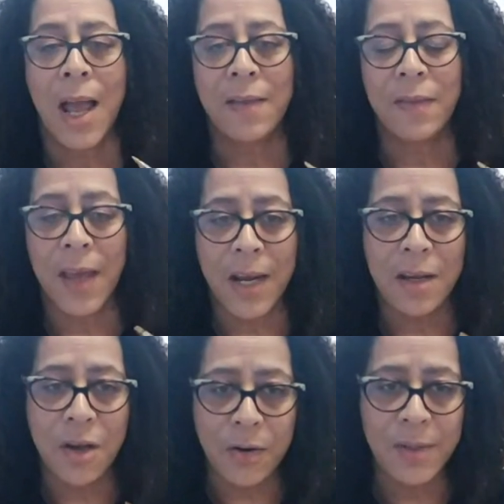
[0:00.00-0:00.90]
and
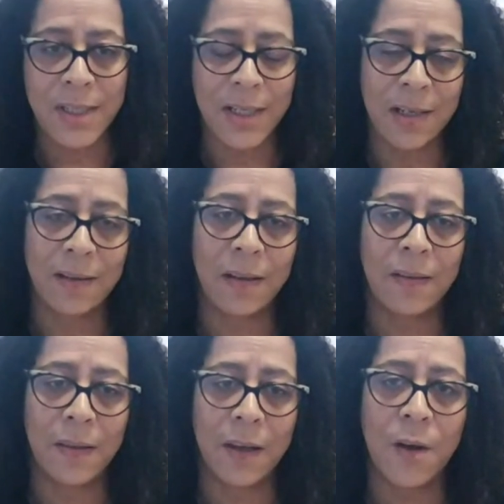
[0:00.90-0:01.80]
they noted
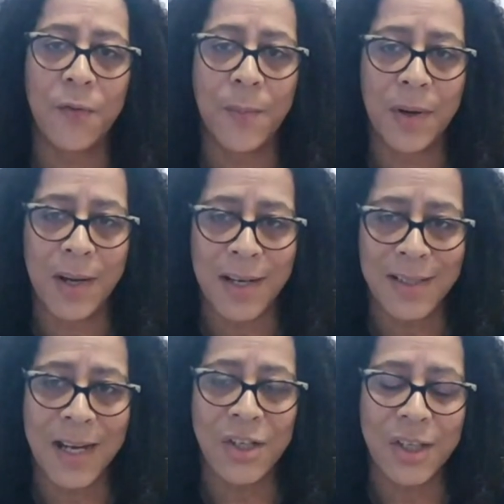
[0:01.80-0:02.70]
that the government
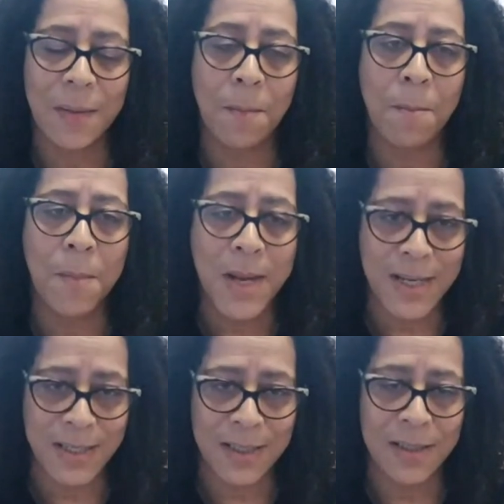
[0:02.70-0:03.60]
has actually
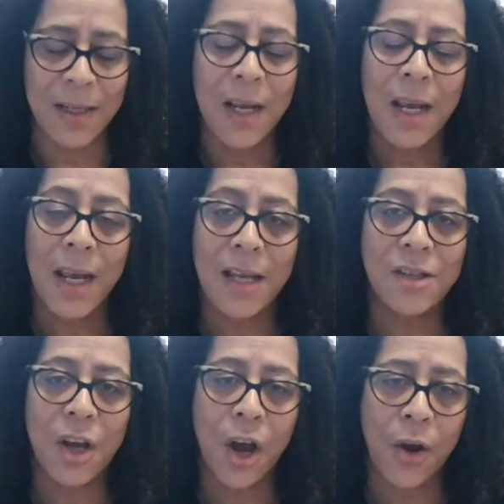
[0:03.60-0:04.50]
missed
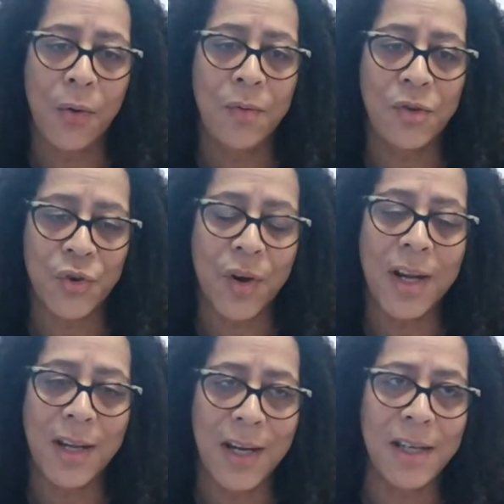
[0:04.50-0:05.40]
its own
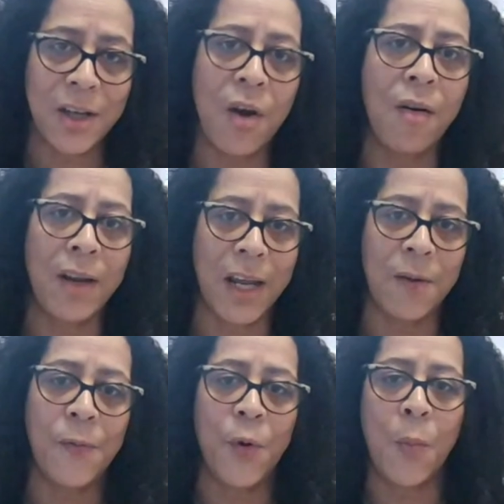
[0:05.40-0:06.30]
trainee
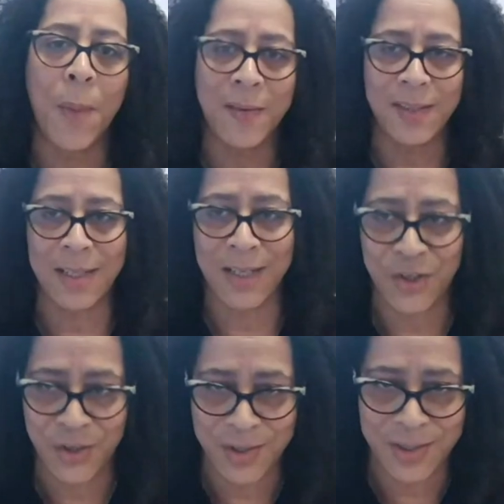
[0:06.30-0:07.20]
target for maths
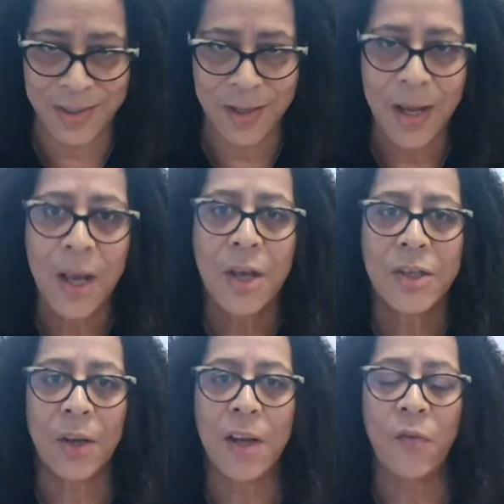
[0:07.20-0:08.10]
teachers.
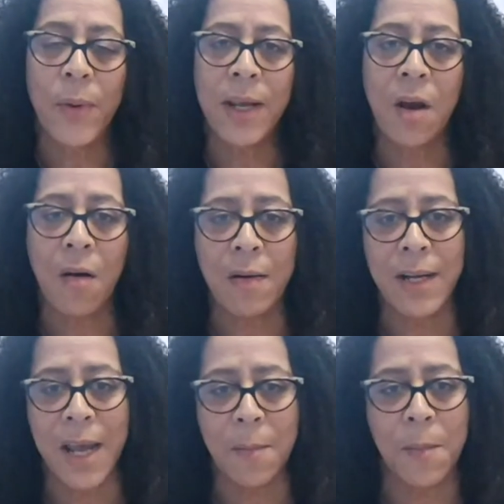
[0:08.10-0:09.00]
So if we
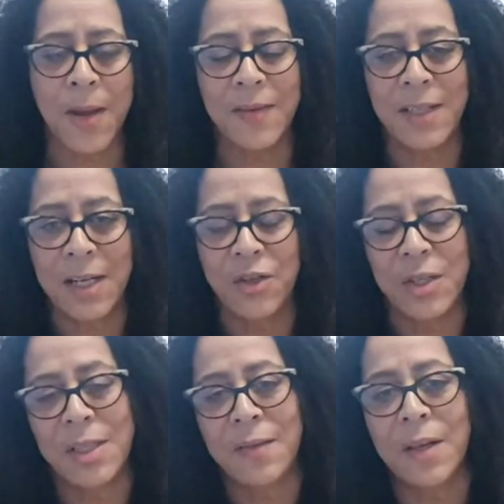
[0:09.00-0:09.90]
can't get maths
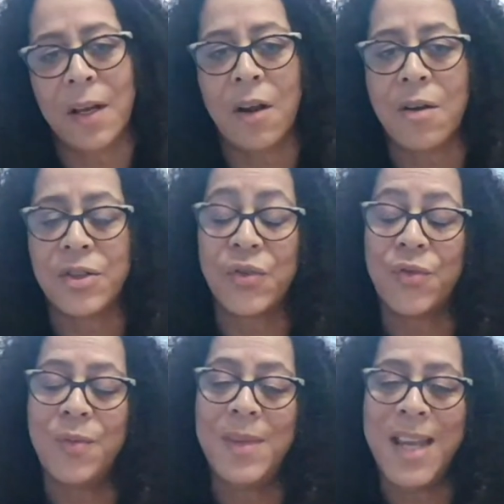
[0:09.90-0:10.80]
teachers in the
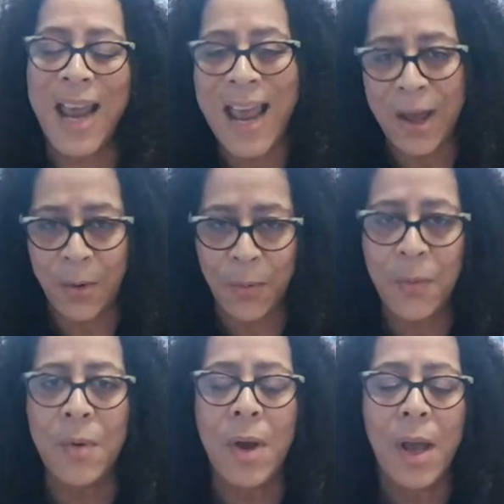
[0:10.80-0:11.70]
classroom
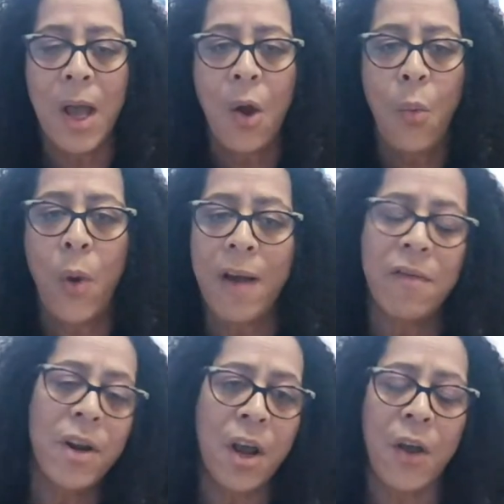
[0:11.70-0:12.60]
now,
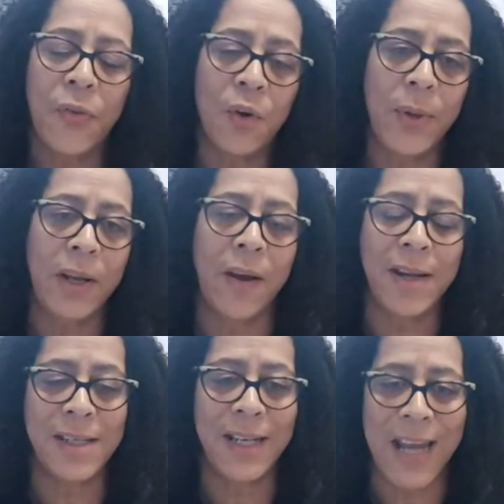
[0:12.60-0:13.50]
where on earth are we
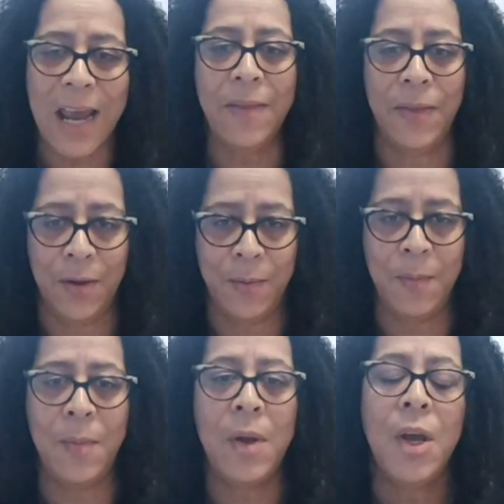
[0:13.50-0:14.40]
going to get
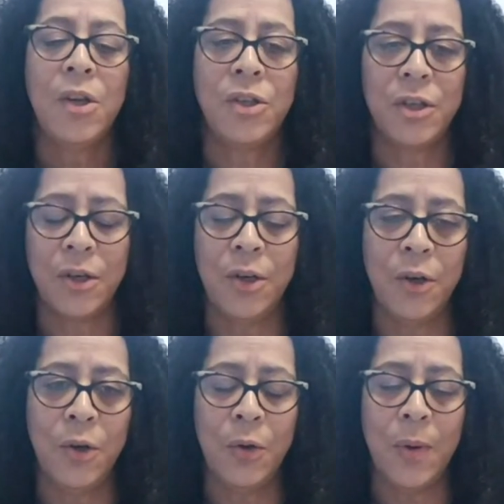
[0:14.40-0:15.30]
them
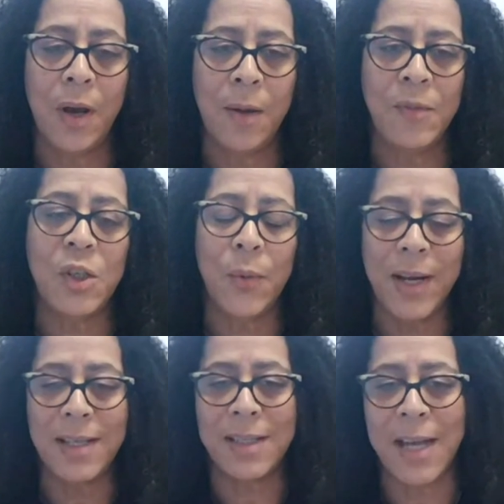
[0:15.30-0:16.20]
to um, to
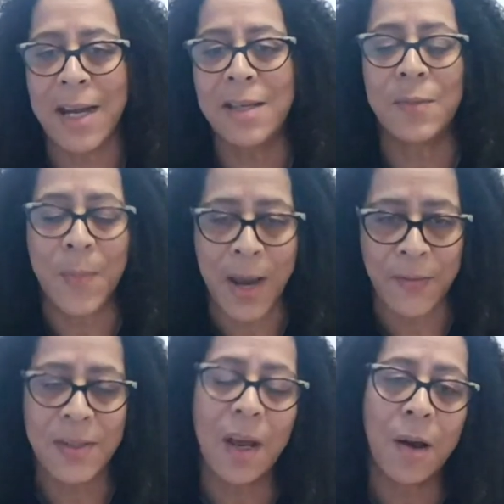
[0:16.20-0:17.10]
extend
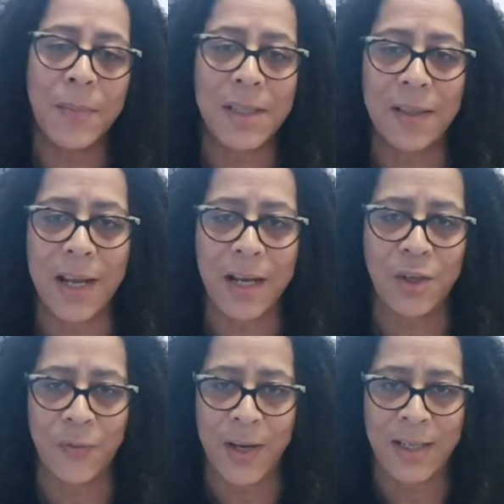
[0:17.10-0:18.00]
maths up to the
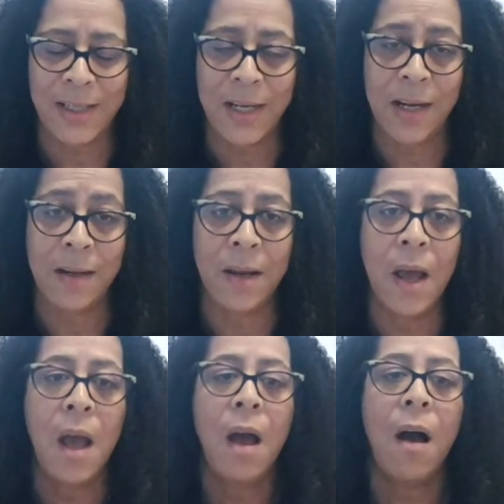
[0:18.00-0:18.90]
age of 18?
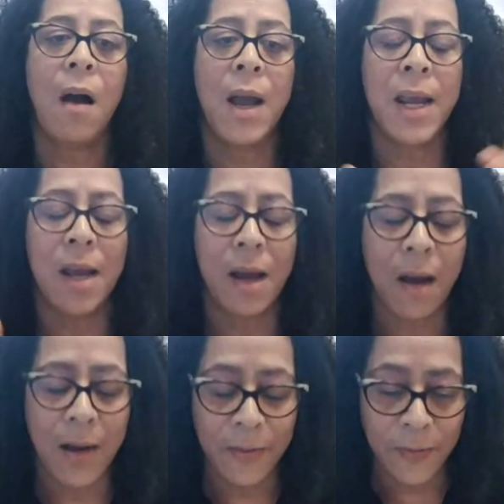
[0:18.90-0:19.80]
I
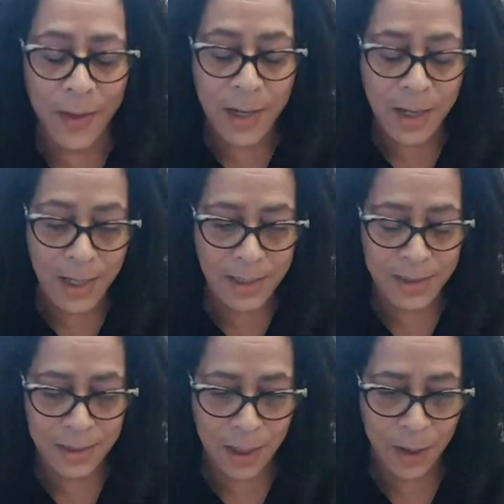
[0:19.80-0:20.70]
I think
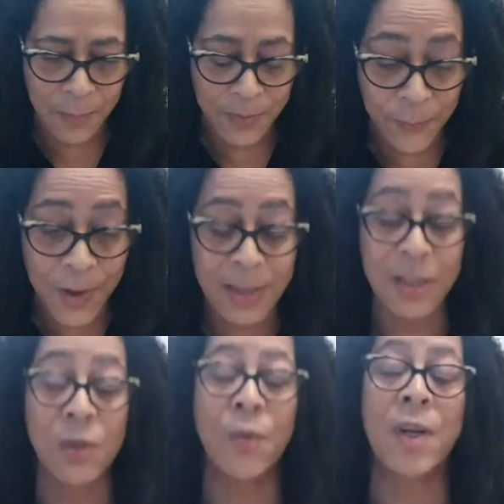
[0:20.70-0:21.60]
it's um, the fact
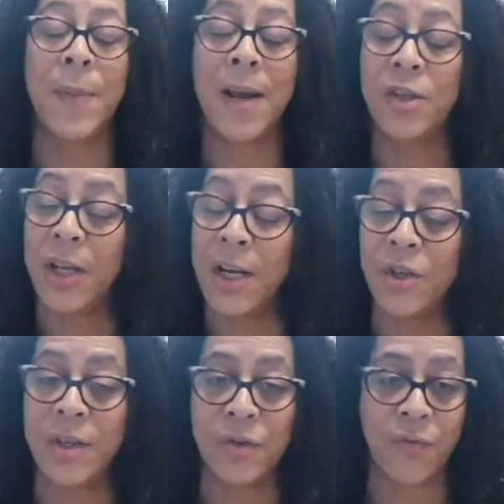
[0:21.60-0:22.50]
he's talking about
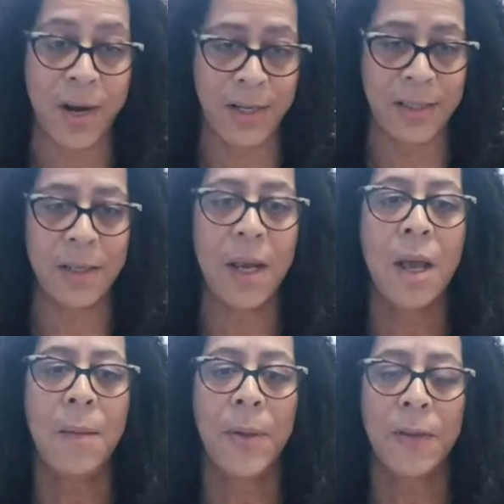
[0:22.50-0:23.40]
education is great,
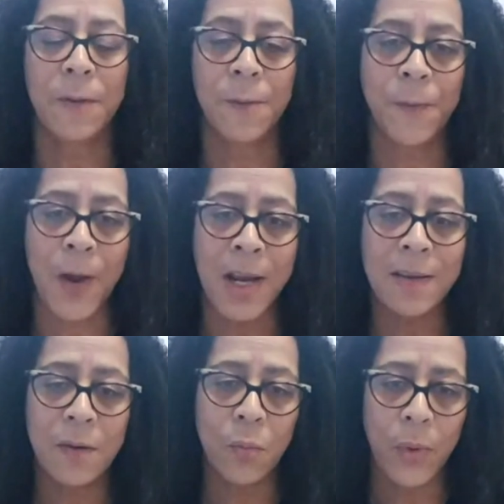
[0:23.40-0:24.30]
but the
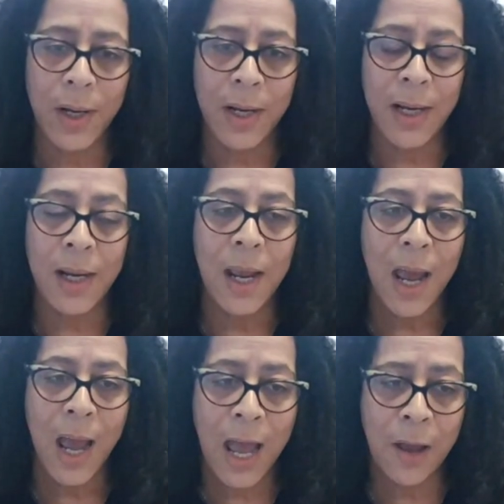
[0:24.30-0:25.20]
fact that we
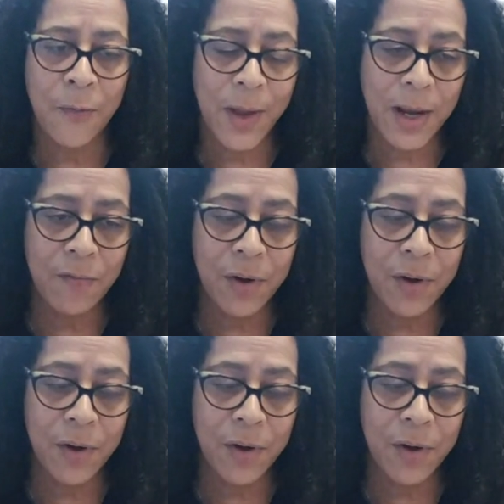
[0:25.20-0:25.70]
have a